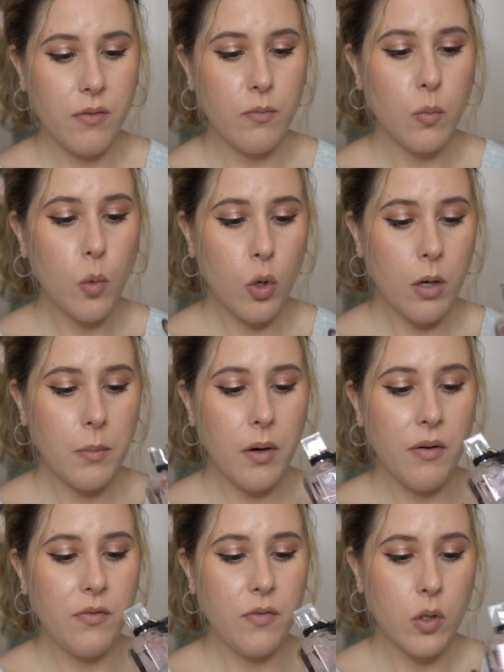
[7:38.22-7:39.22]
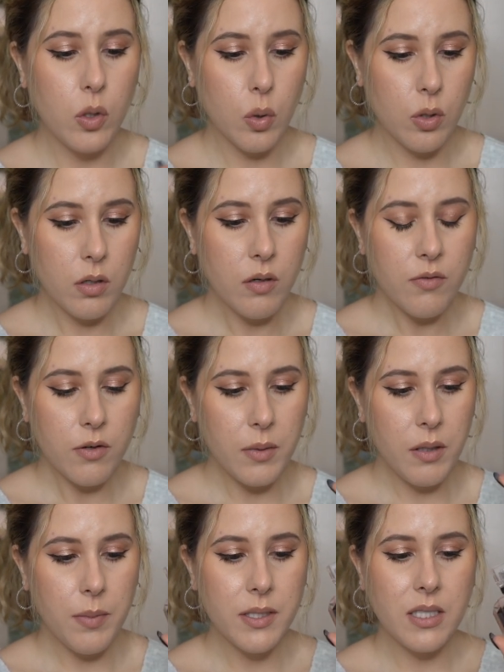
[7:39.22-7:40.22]
warm floral for
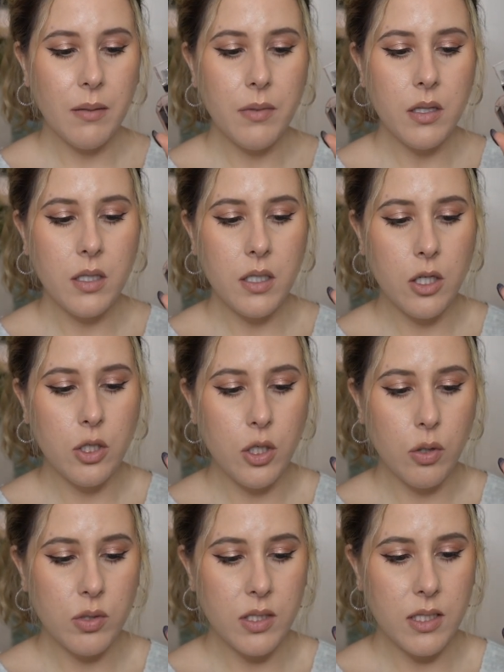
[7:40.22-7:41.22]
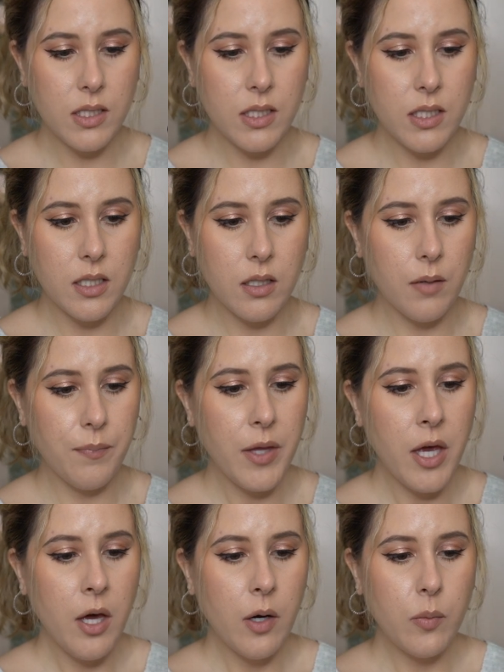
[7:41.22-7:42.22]
me, but some of the notes in here,
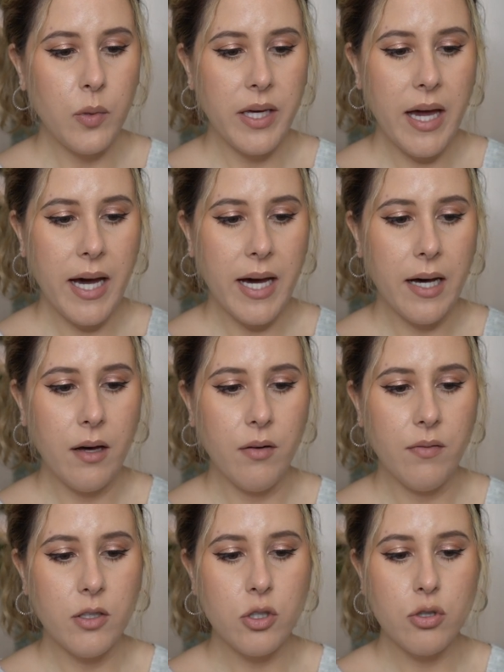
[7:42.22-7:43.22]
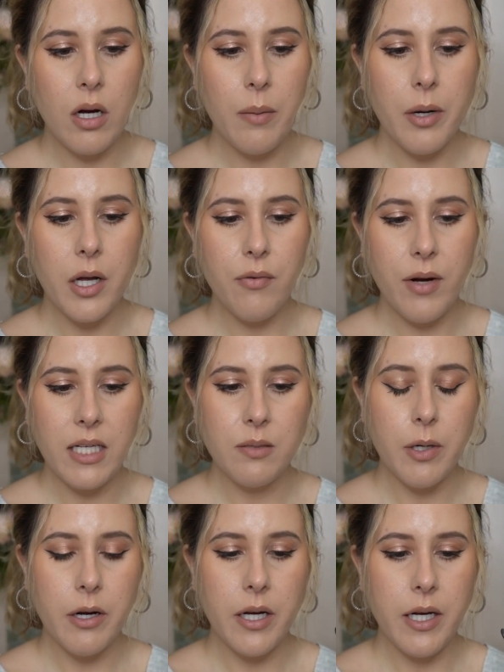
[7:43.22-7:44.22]
we have strawberry,
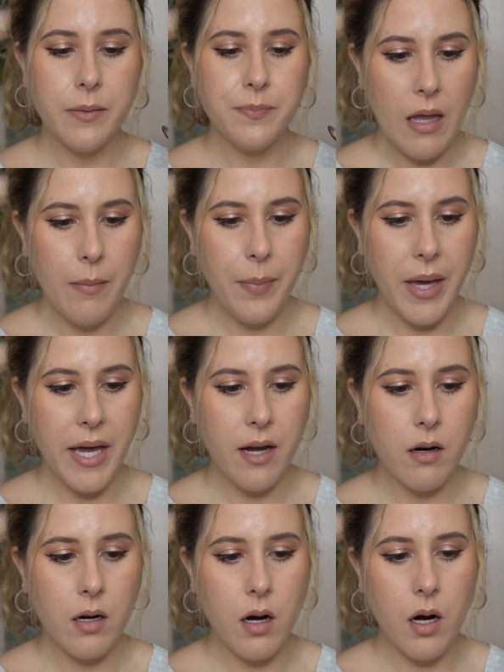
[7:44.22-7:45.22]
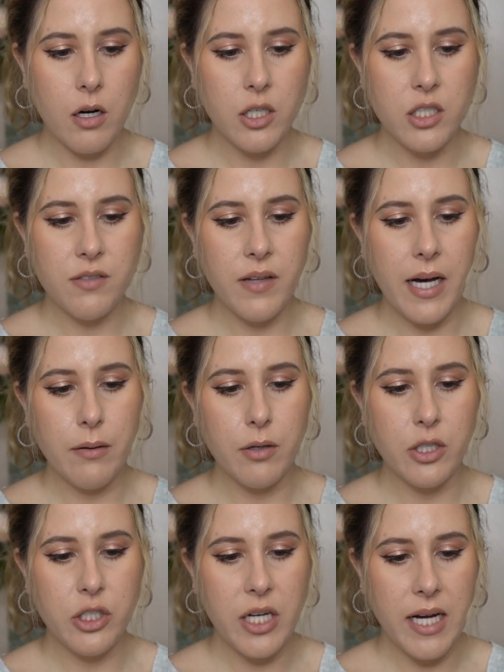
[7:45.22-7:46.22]
raspberry, pear, orange
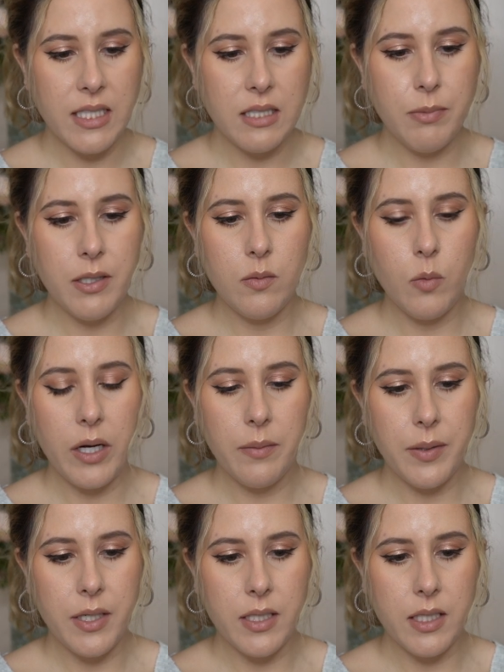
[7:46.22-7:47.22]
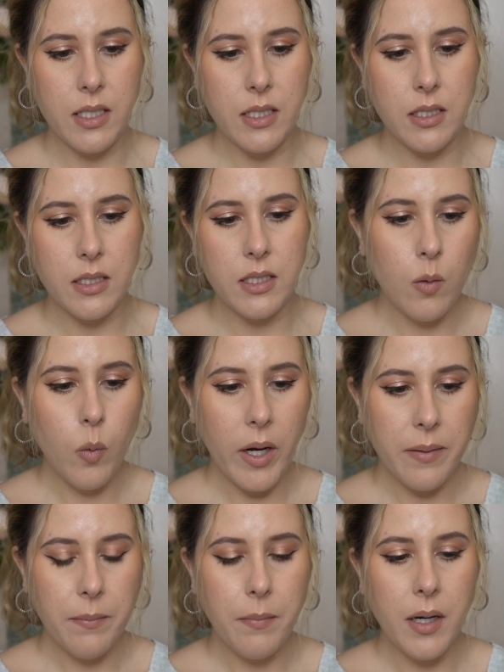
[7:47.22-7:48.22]
flower, jasmine, white peonies,
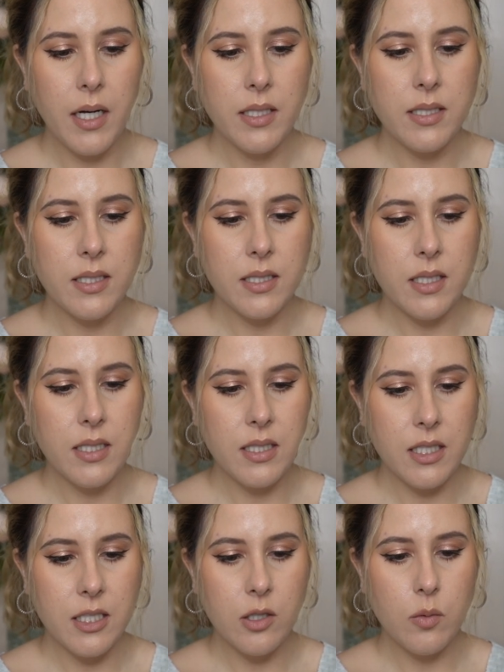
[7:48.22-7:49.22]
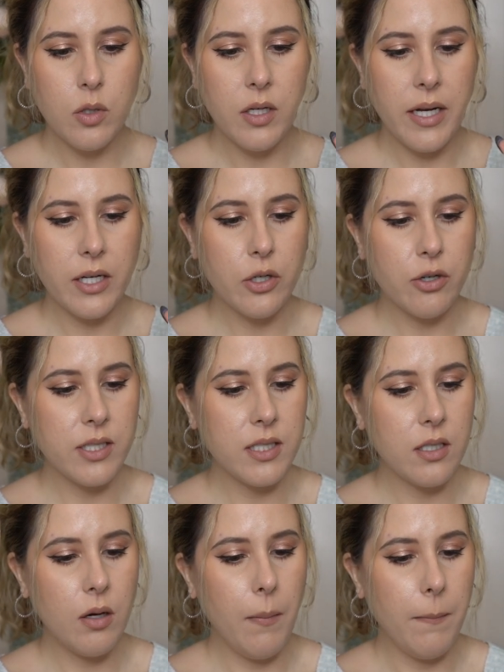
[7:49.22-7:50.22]
white musk, cedarwood, and
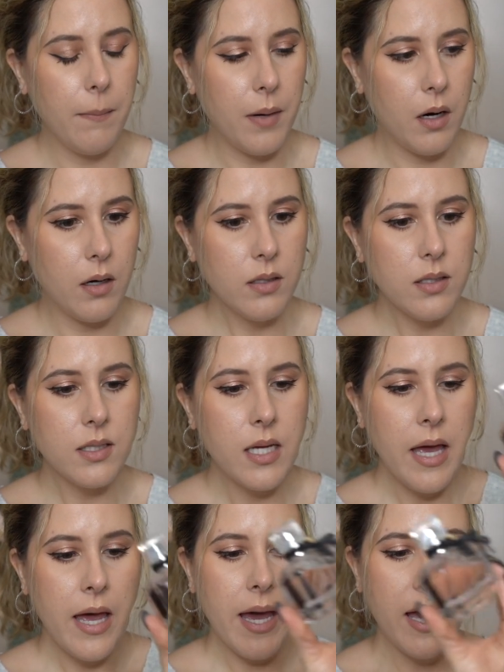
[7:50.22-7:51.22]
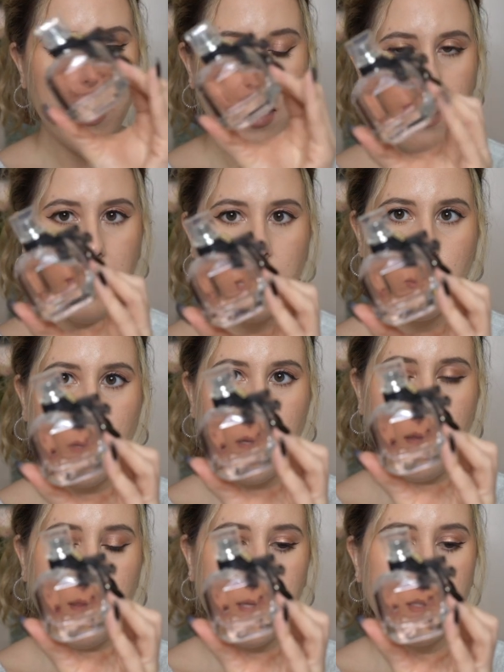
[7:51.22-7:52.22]
crystal moss. And this
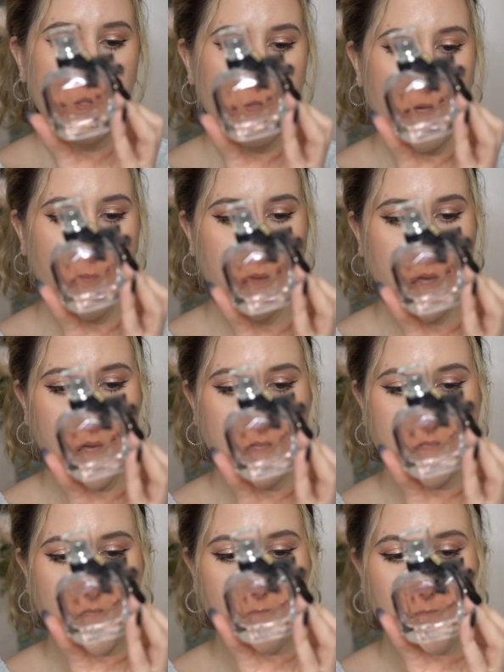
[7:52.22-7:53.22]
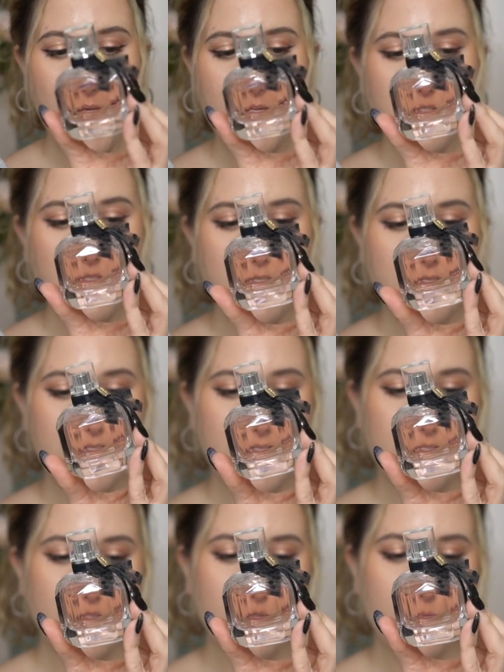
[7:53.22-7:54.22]
one, they describe it as a passionate,
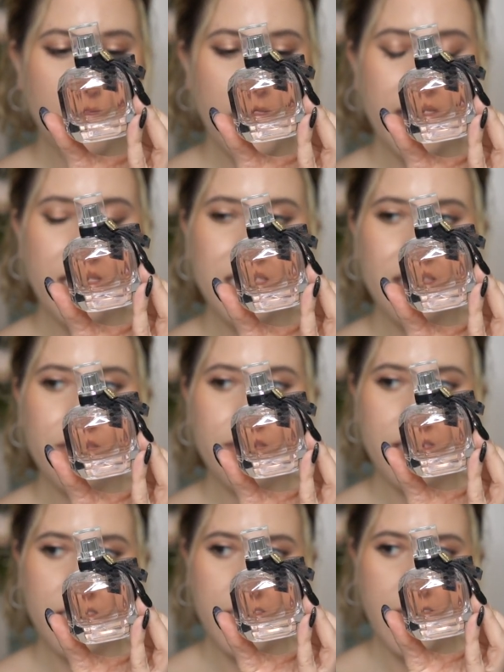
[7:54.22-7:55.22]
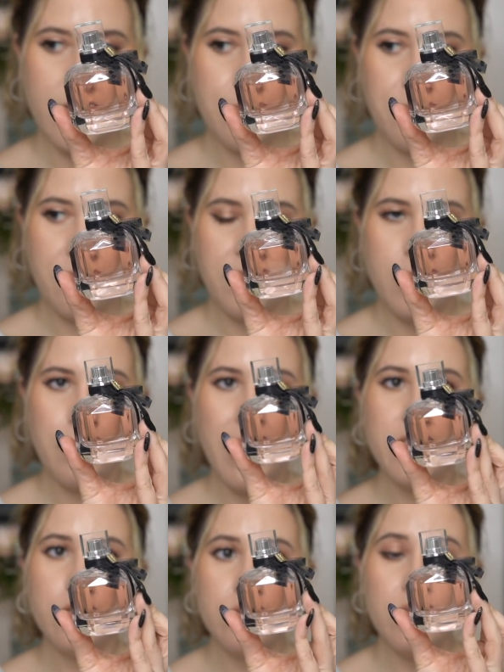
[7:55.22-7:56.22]
sensual, and sophisticated perfume.
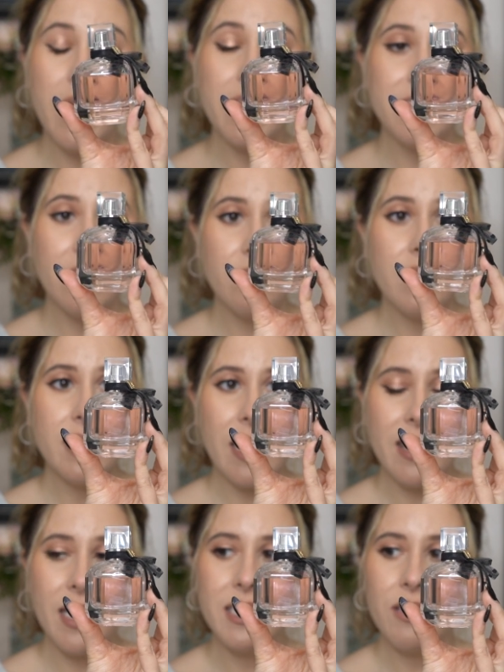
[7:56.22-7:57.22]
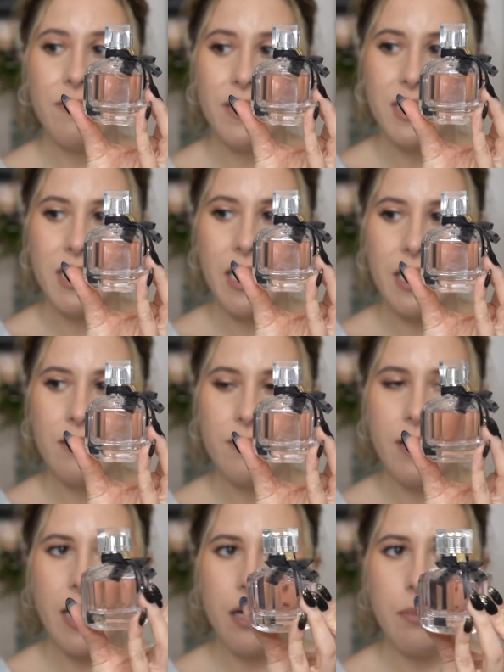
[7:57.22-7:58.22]
I definitely get that
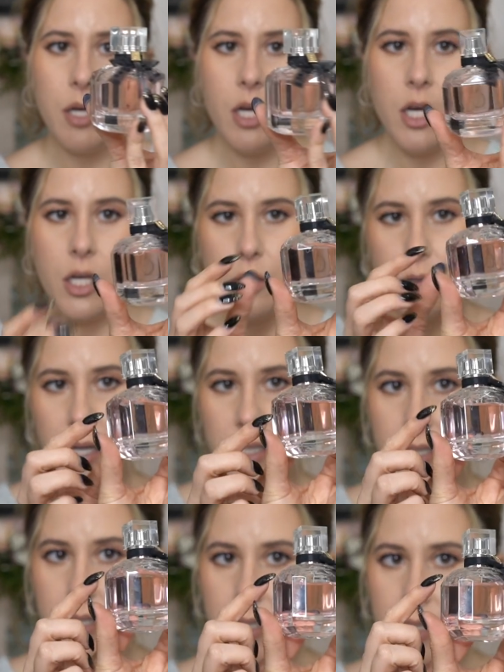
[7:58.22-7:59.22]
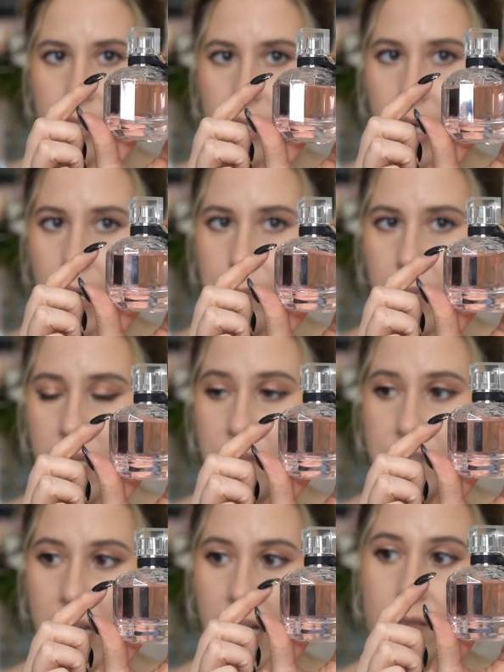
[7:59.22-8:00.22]
sophisticated vibe. You guys could see I'm not
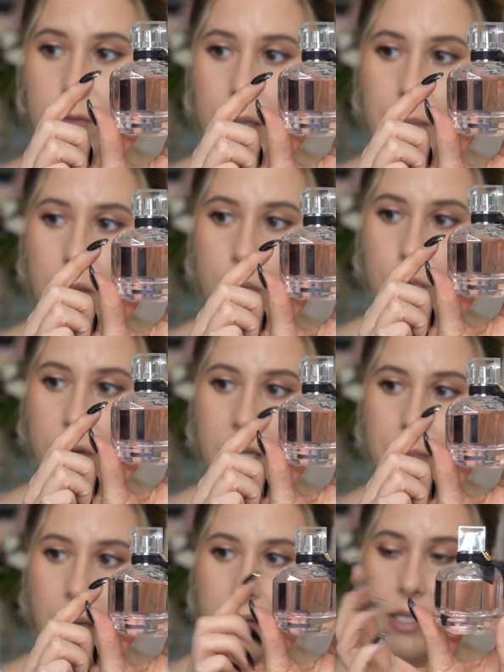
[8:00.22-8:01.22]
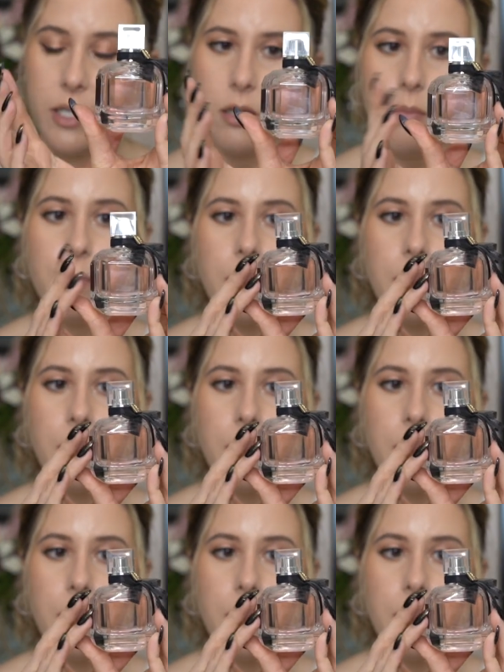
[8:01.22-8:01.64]
even halfway, I'm like right about here.